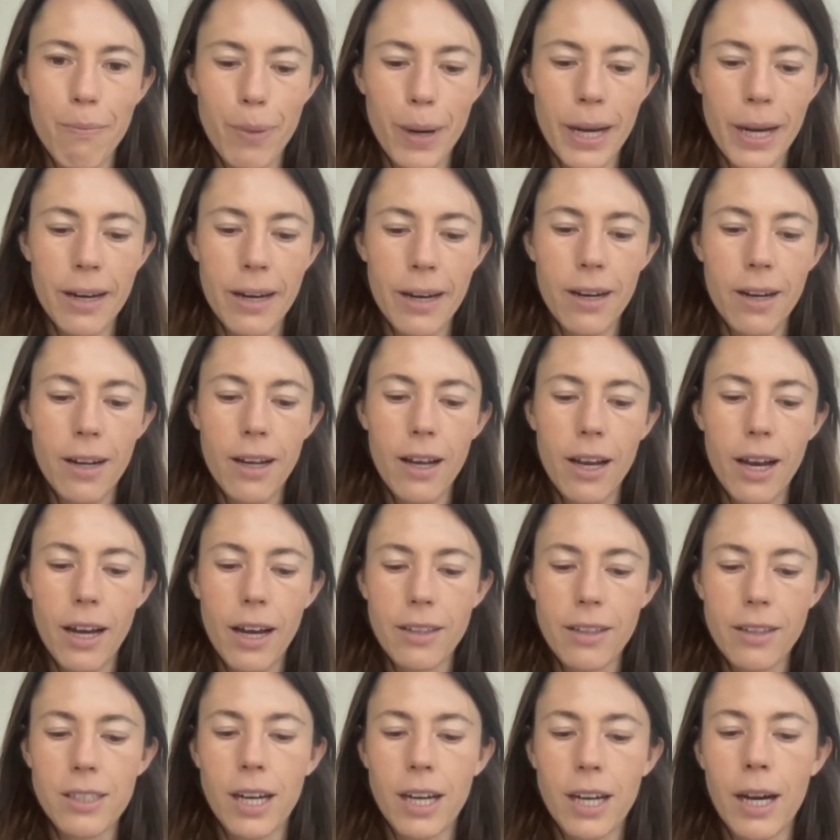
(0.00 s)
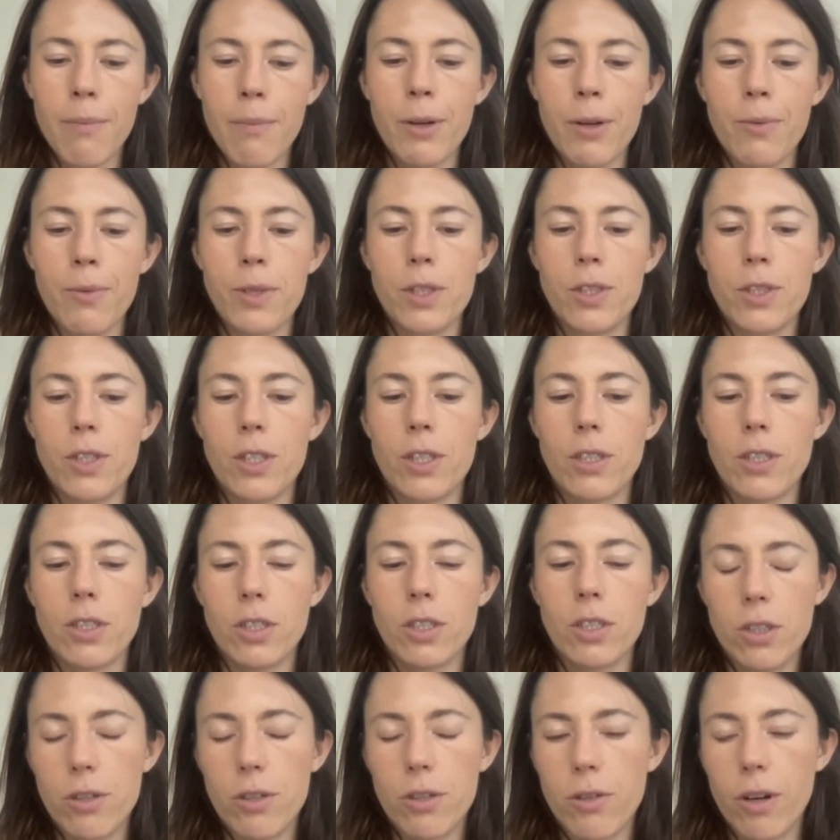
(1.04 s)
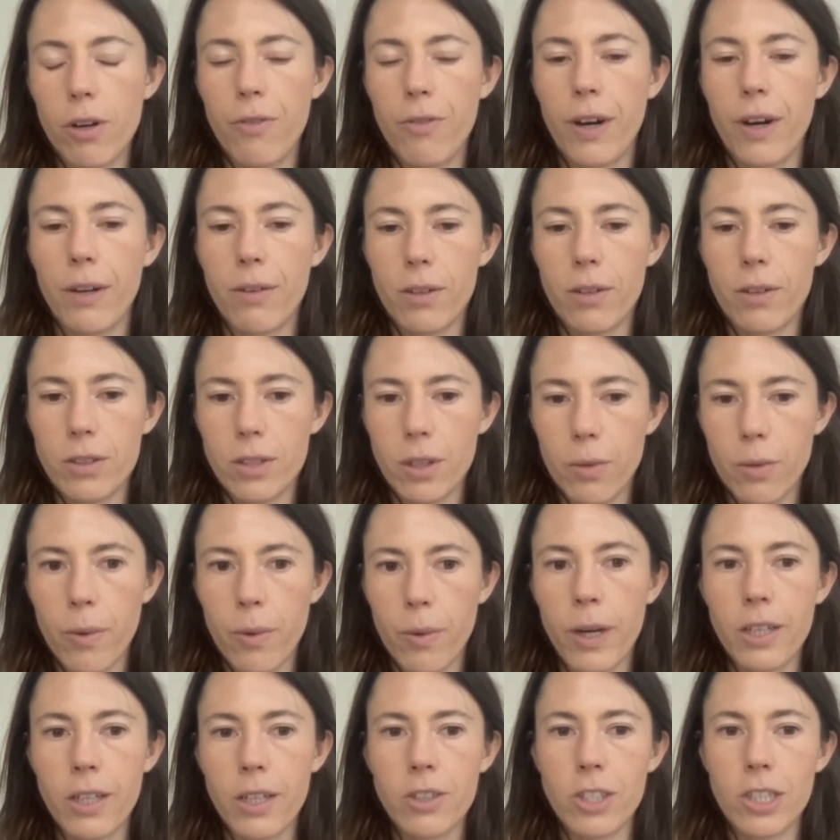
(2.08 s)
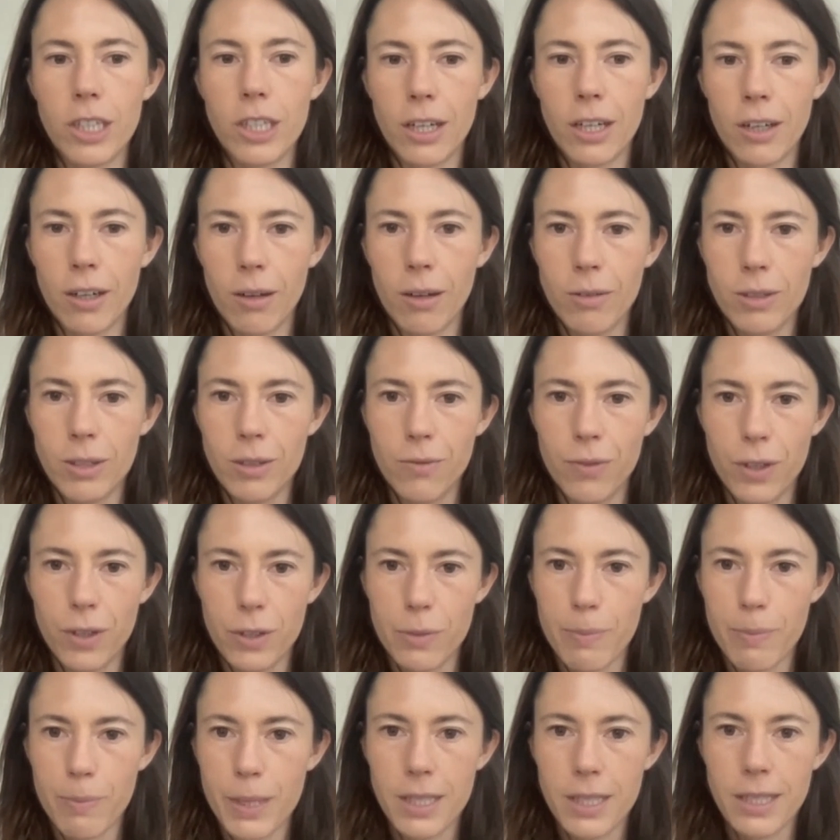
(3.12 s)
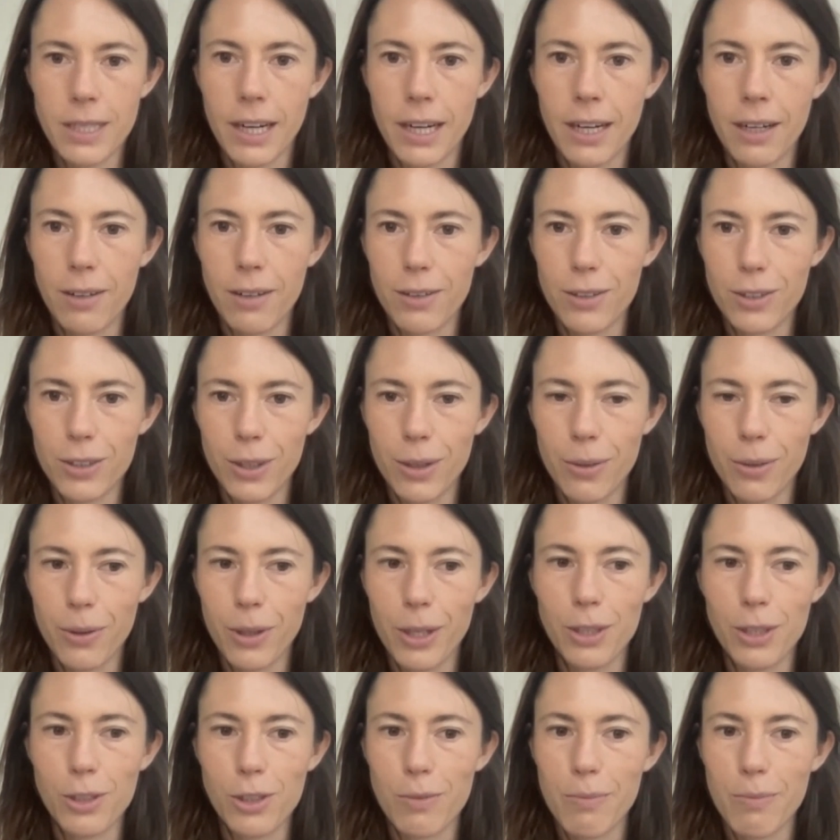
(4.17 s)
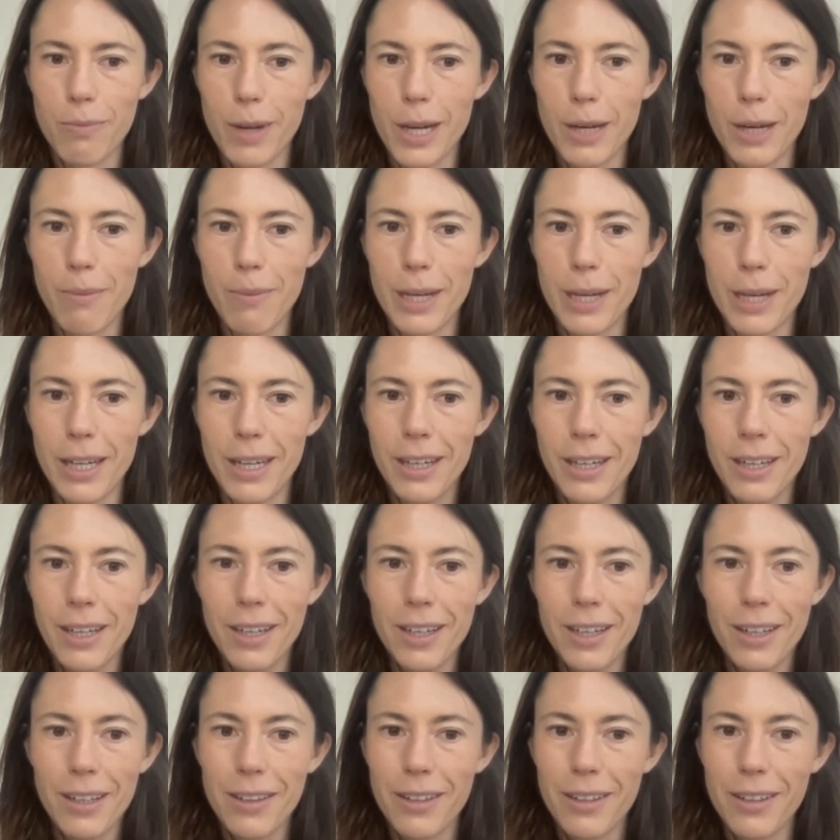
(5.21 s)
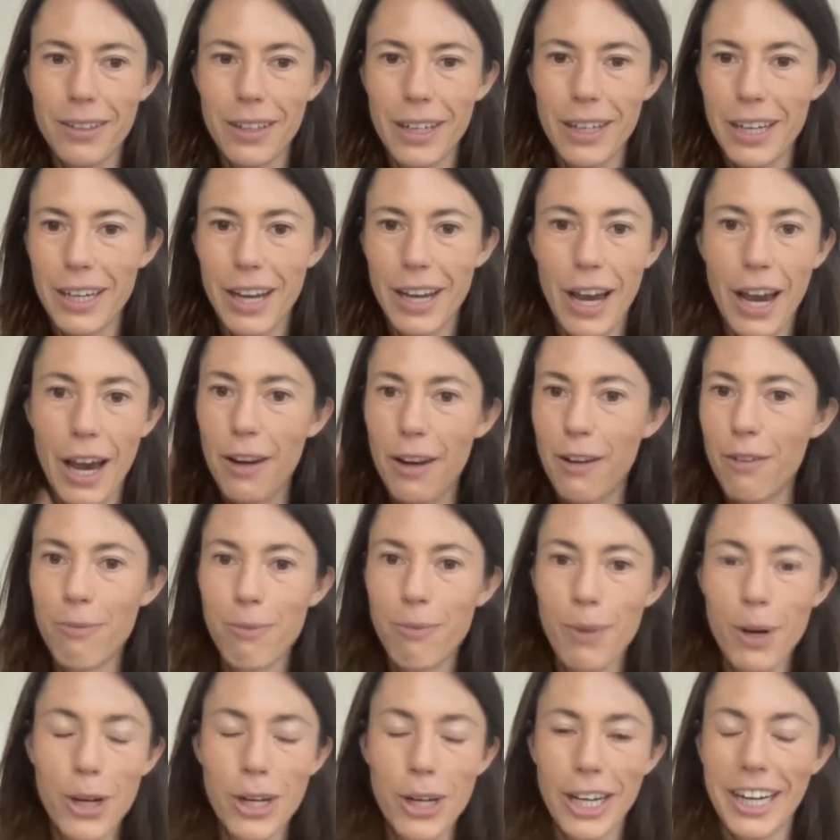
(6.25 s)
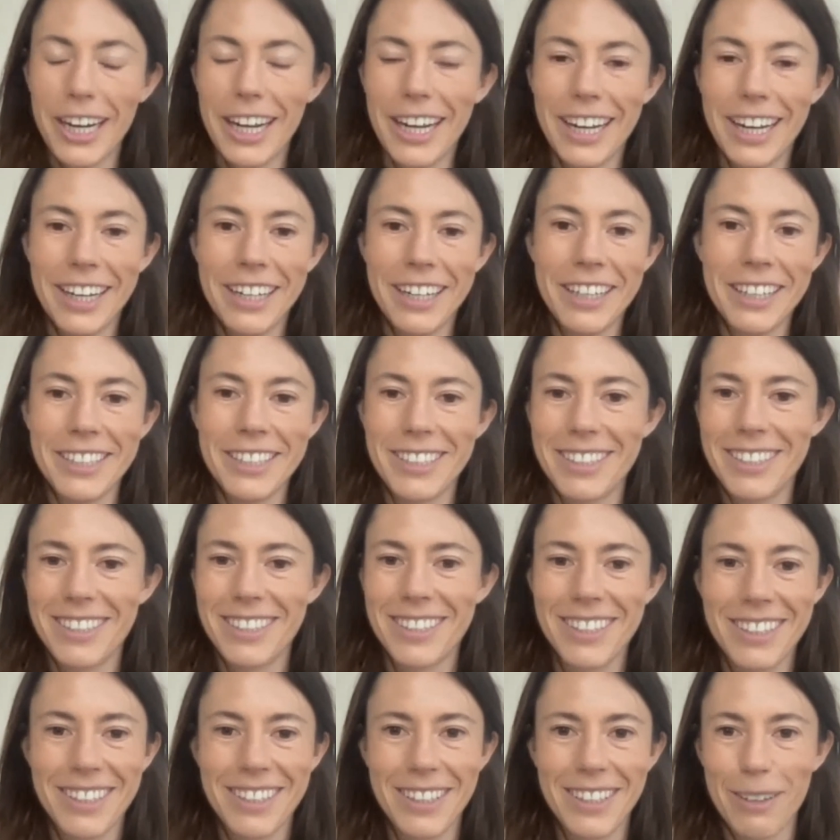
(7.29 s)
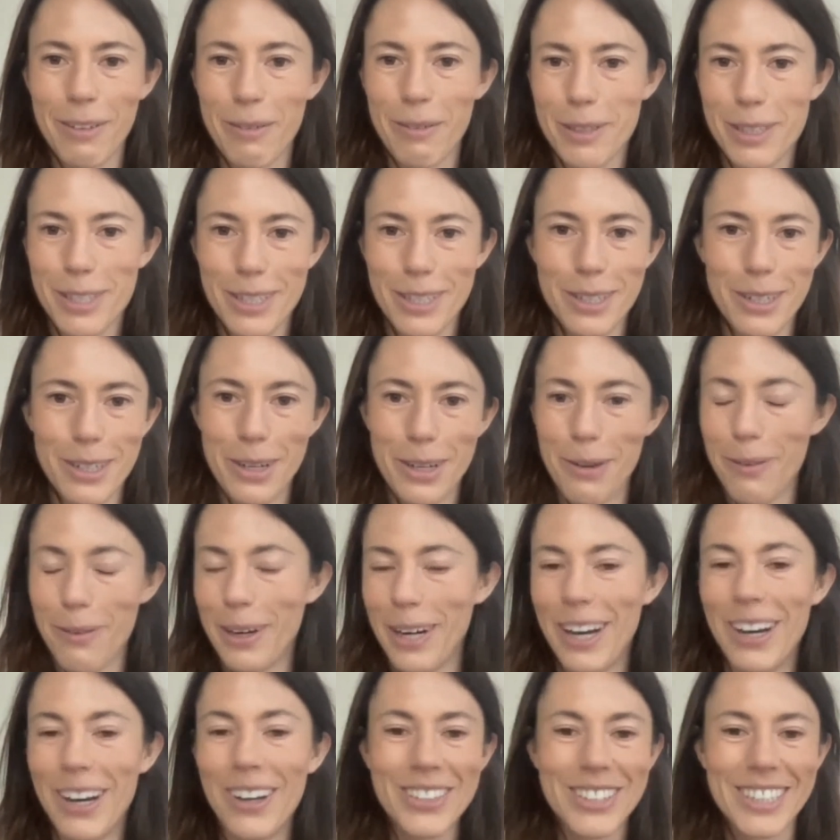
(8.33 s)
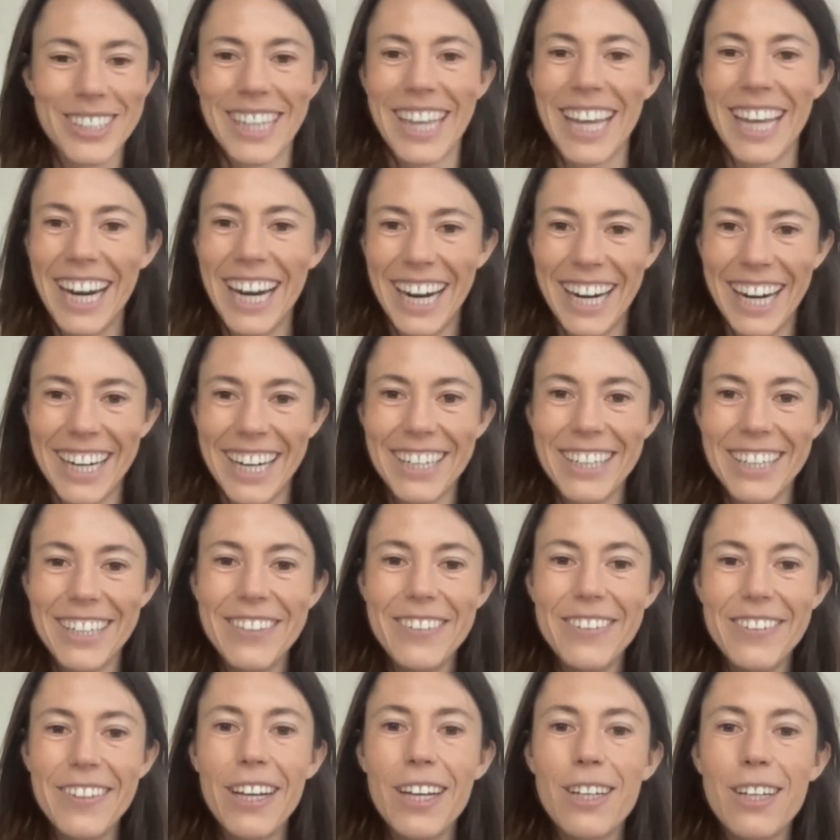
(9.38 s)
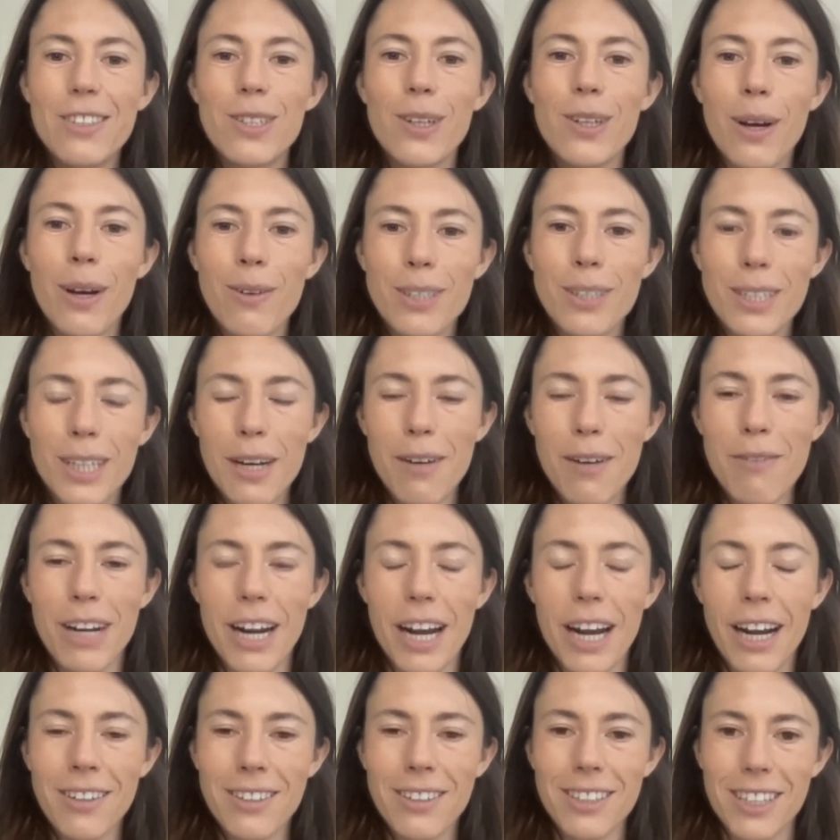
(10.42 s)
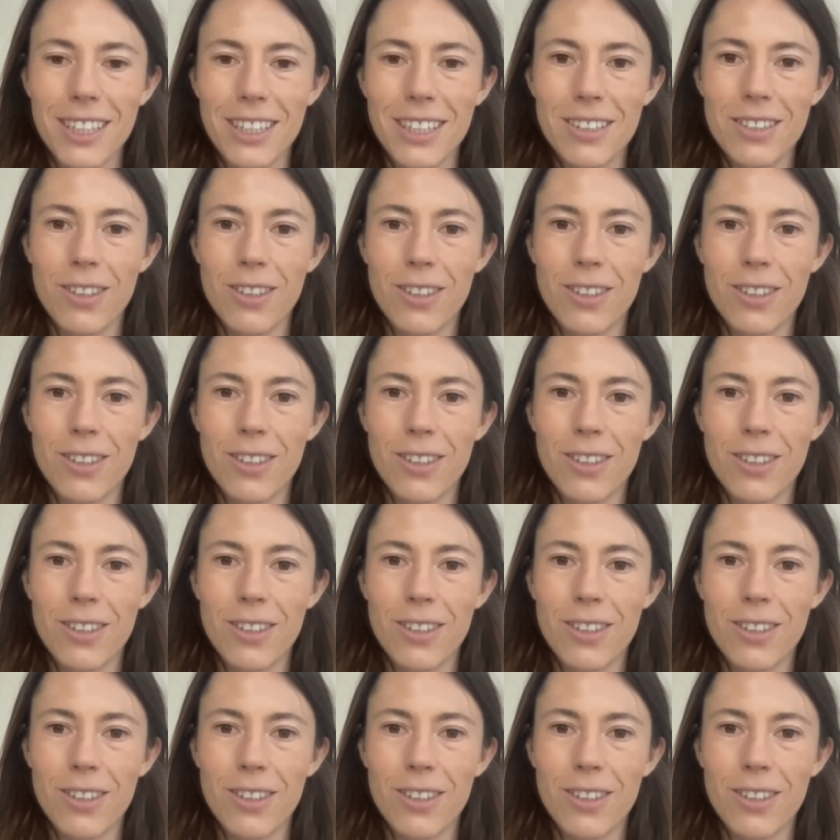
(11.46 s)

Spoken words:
But at the time, it was just the two co-founders and one engineer, and I was the first business hire. So they just made me the like head of marketing because there was no one else there. And so that was kind of an accident.